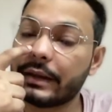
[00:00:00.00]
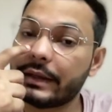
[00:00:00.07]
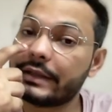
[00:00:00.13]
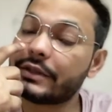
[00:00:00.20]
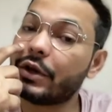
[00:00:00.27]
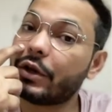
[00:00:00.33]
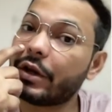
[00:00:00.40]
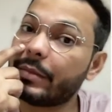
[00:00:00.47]
is
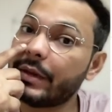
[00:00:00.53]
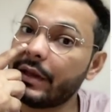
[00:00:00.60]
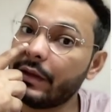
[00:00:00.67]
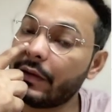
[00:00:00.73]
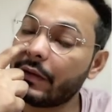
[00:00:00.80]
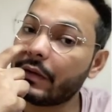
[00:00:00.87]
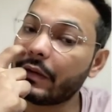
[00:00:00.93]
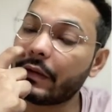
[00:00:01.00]
gonna be
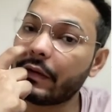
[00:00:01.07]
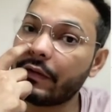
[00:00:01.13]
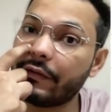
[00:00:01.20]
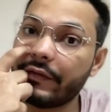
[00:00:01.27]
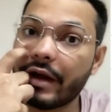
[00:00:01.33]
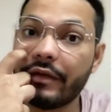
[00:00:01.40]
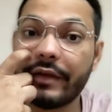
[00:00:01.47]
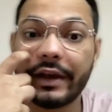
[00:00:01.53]

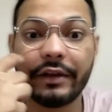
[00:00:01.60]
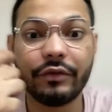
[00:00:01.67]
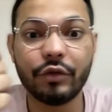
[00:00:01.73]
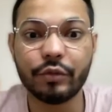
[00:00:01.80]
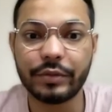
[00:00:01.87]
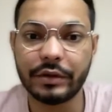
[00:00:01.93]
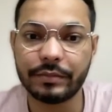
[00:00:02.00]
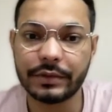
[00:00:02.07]
a very few
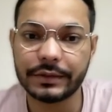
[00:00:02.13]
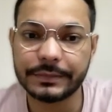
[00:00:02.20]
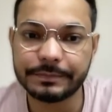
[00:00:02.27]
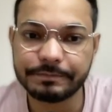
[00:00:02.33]
people.